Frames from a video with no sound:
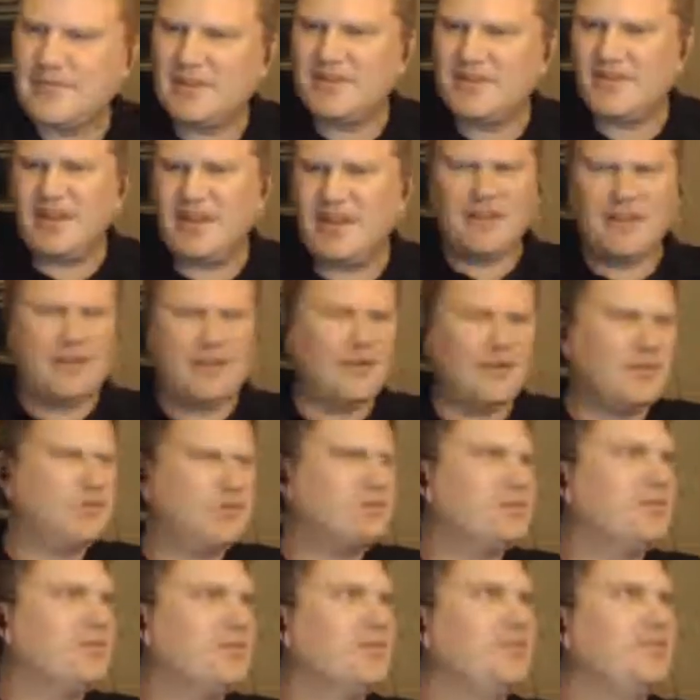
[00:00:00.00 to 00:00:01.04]
that I don't
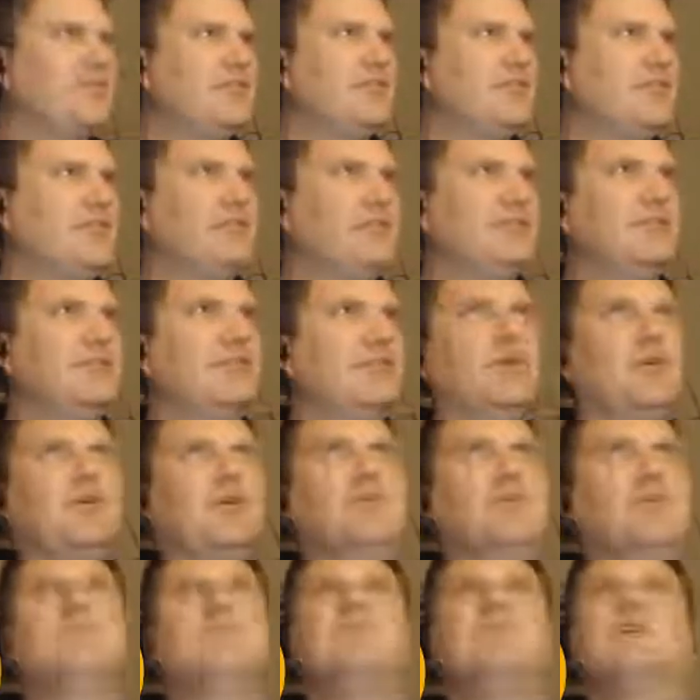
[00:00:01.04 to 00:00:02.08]
believe even your
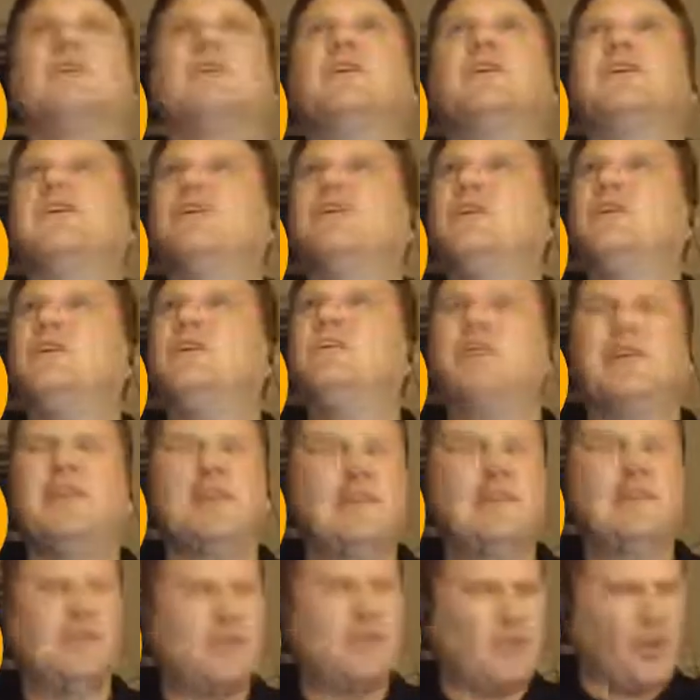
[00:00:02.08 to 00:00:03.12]
many
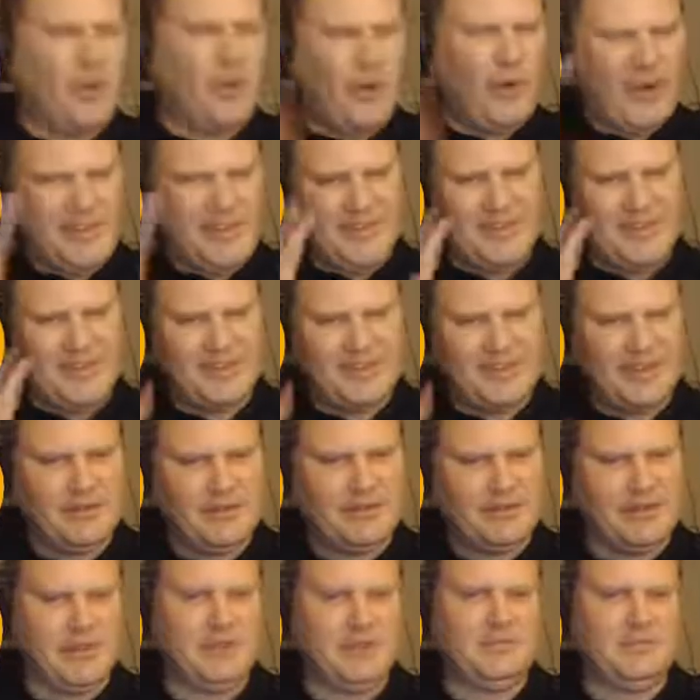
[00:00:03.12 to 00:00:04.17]
have quite seen
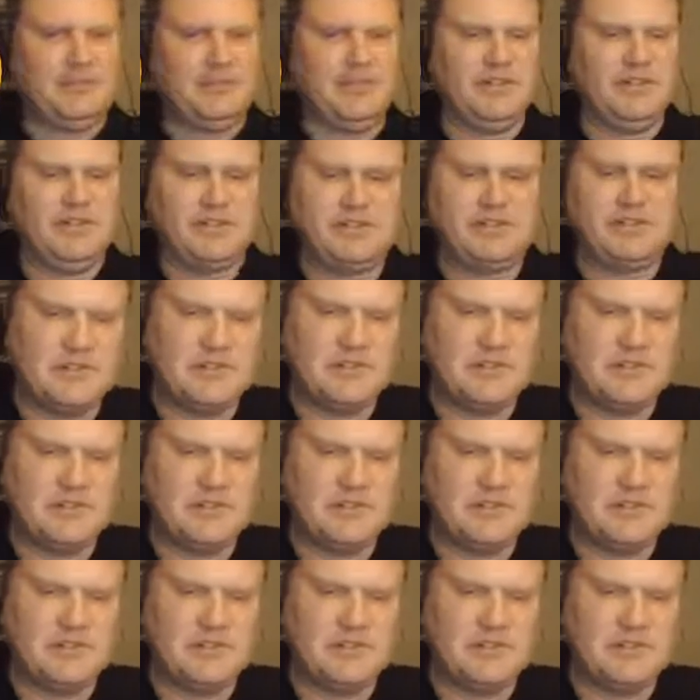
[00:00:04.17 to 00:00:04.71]
them, but